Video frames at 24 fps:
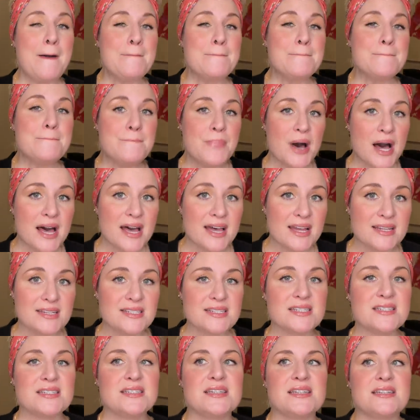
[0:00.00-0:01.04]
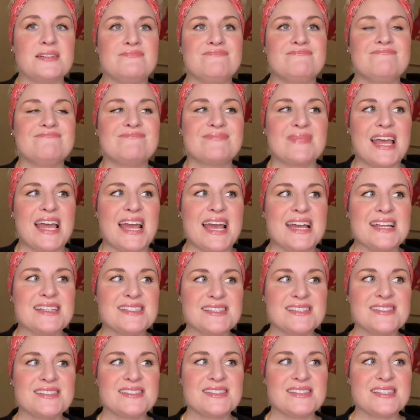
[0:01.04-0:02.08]
but
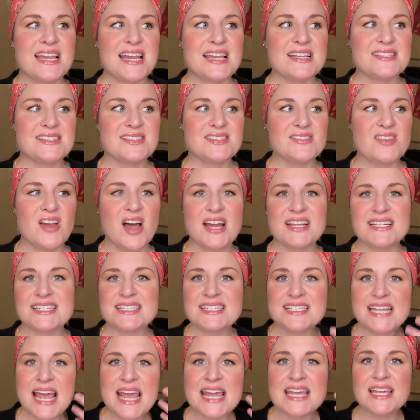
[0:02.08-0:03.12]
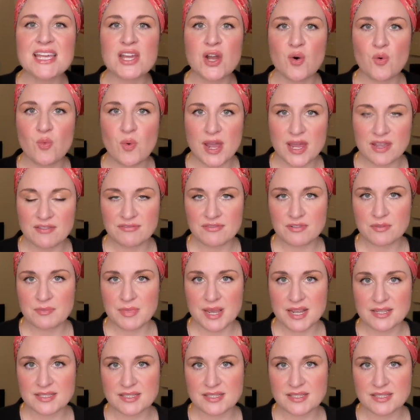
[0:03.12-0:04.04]
it's not taking away from my